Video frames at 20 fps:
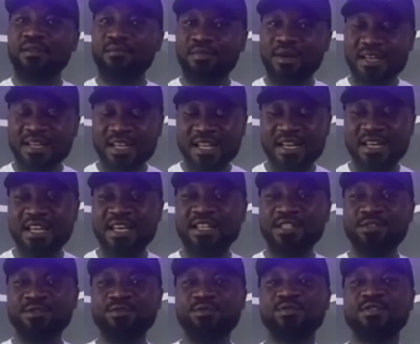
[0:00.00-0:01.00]
But then
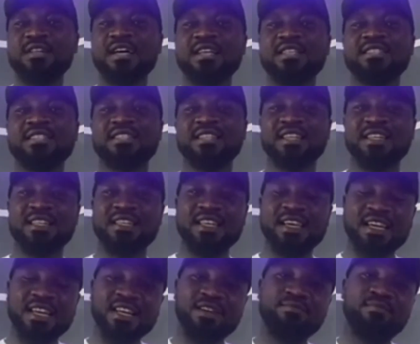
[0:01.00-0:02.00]
let's know that the
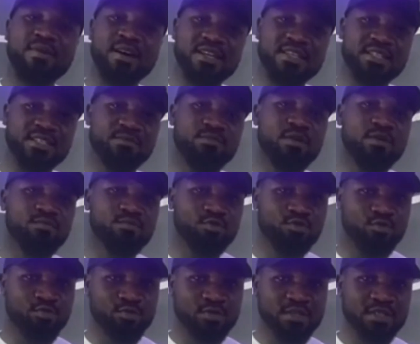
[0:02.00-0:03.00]
daily
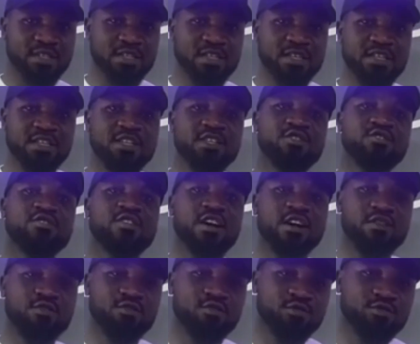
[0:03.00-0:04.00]
maximum dose you
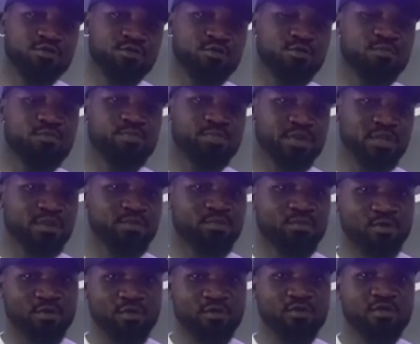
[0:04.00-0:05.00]
can consume P
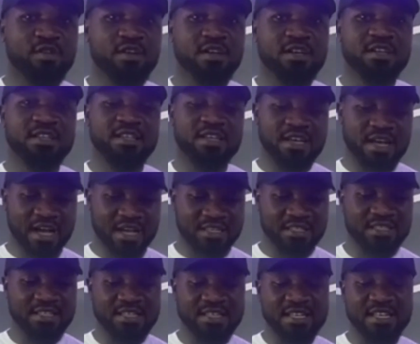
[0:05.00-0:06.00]
more.
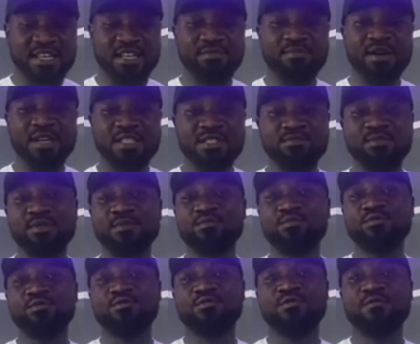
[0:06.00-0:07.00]
At a daily
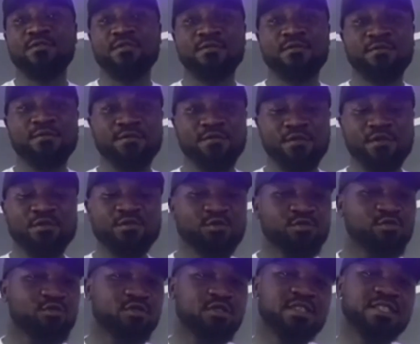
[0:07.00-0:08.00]
maximum dose
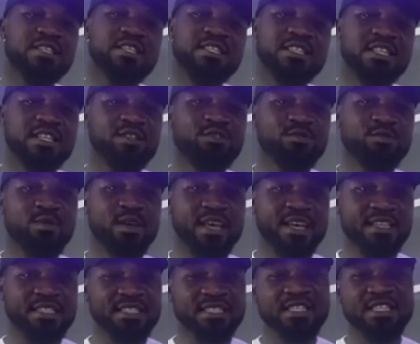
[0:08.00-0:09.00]
you don't need to
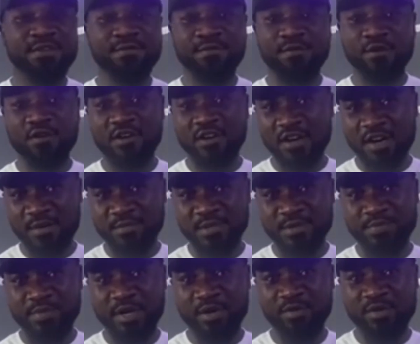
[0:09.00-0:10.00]
exceed 4
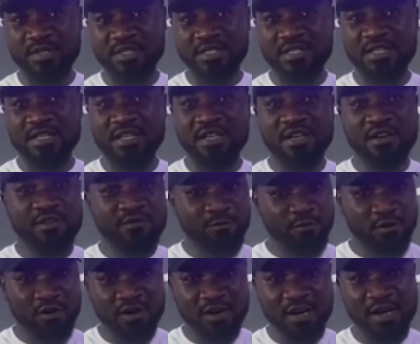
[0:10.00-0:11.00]
grams per
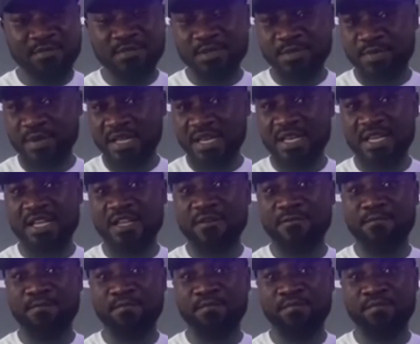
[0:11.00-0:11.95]
4 grams per day.